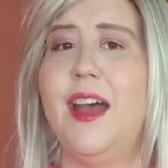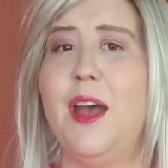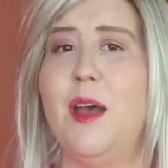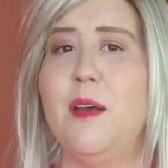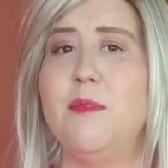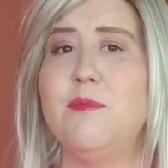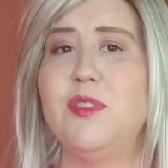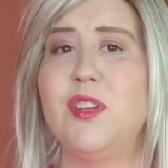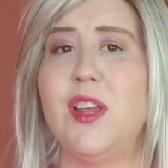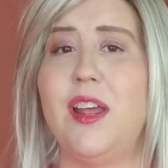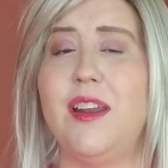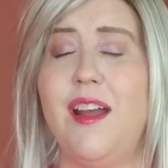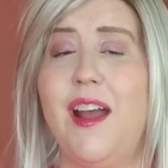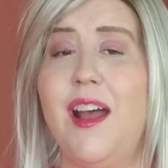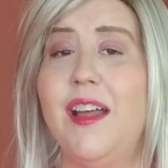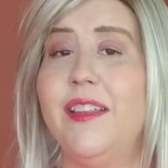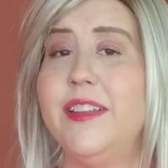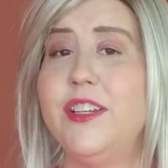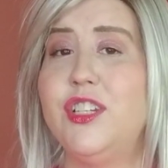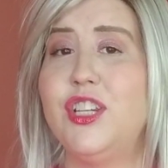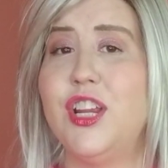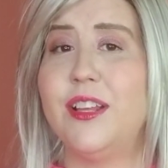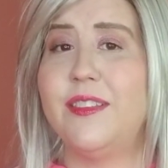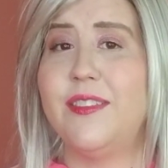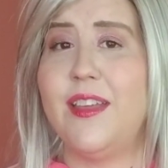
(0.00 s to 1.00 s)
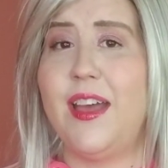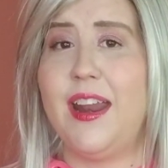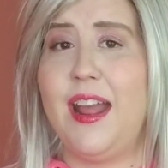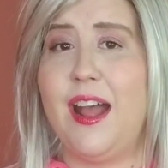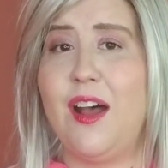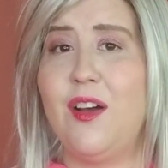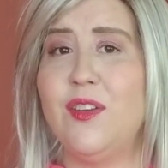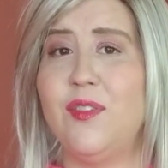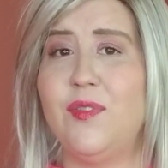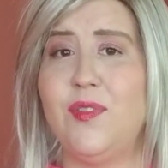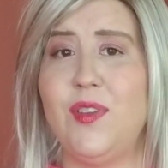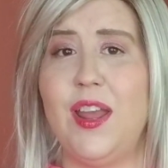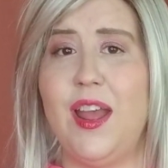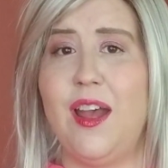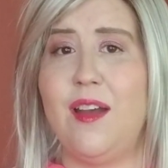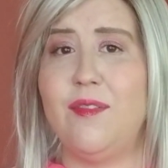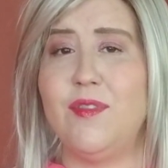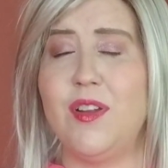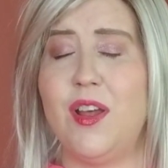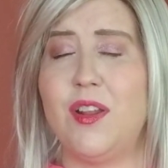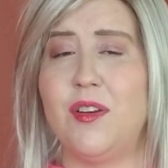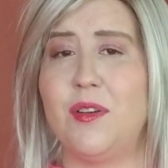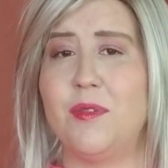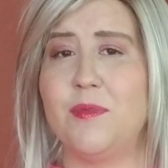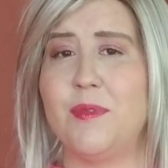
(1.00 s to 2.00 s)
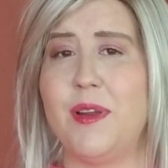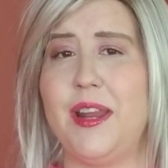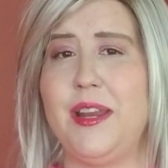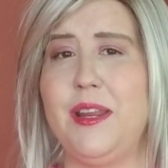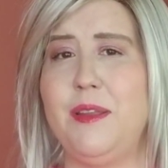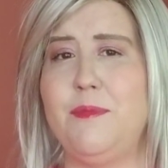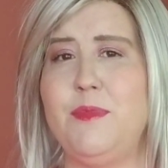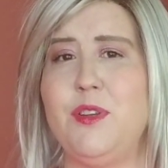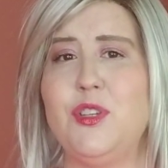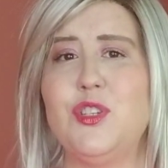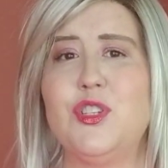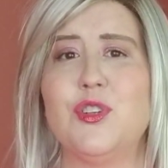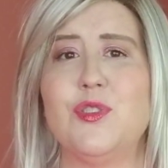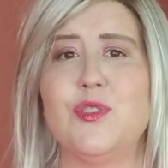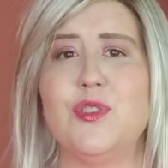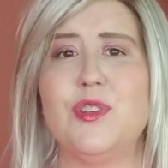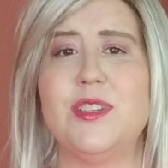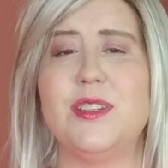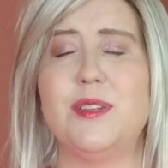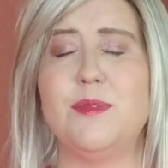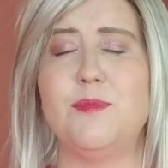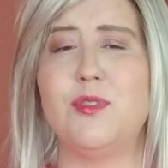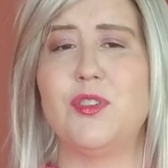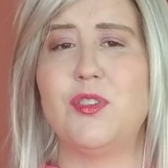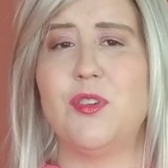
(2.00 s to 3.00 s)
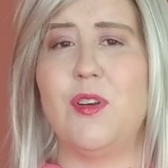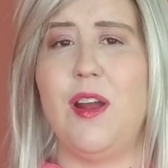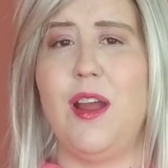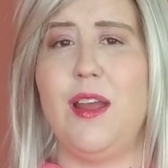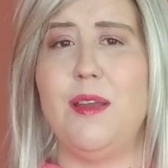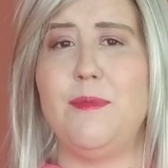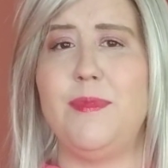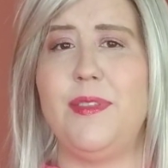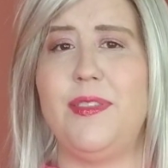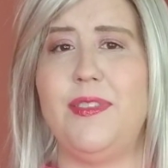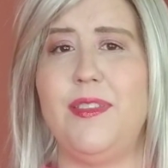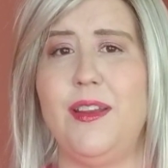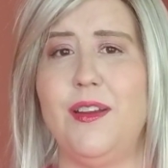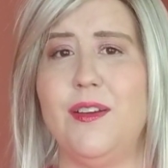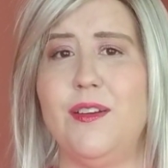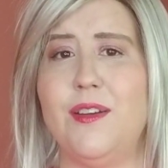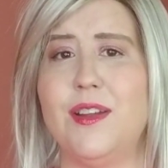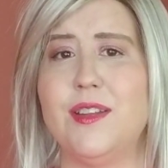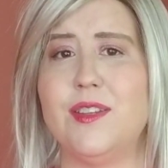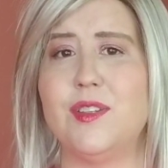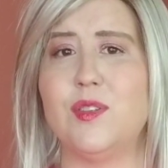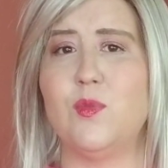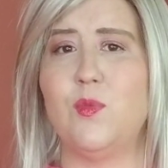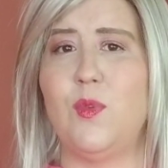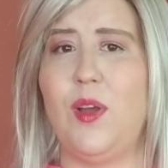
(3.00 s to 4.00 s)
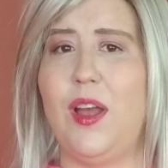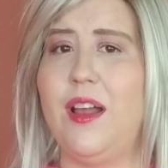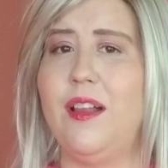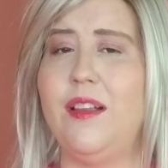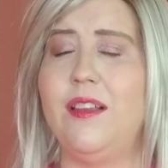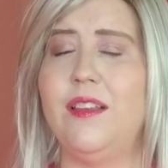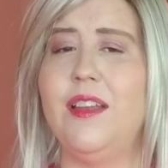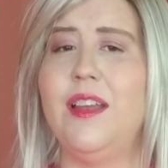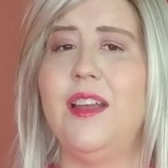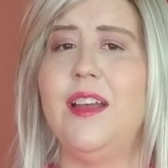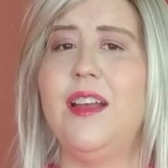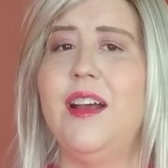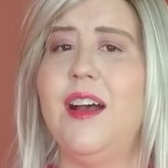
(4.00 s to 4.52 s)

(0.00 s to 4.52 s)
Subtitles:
So I'd highly check that out if you have not already. Be sure and subscribe there as well.